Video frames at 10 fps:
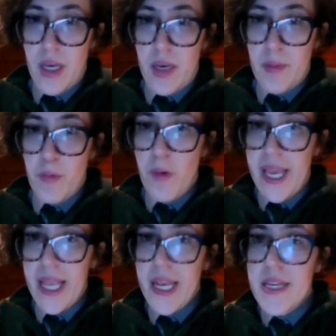Um,
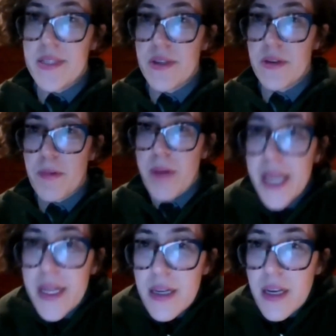Wayne has a
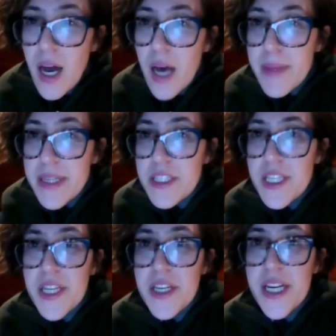great comment
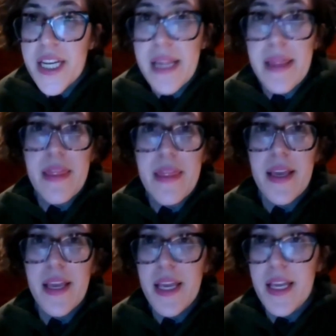here, and I
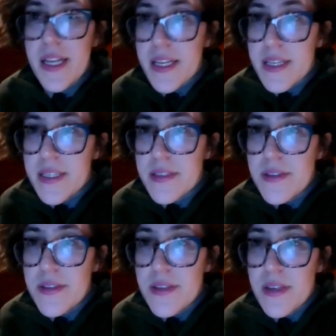think it
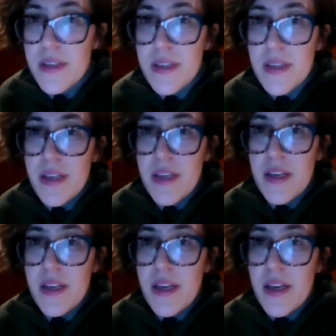is,
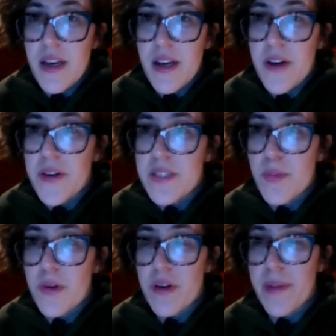oh,
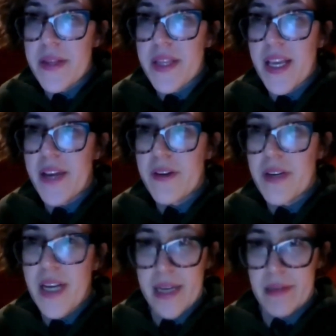it's more about the, I
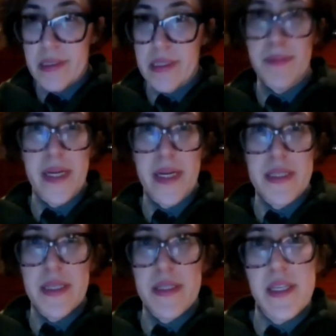don't, I don't know how to
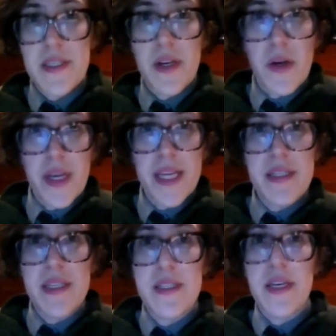pronounce this. Is it a
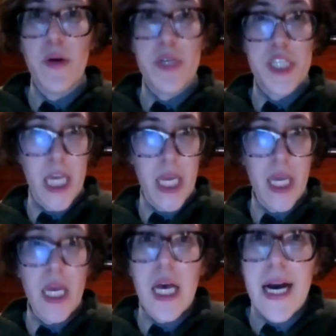gorget? Is it a gorget?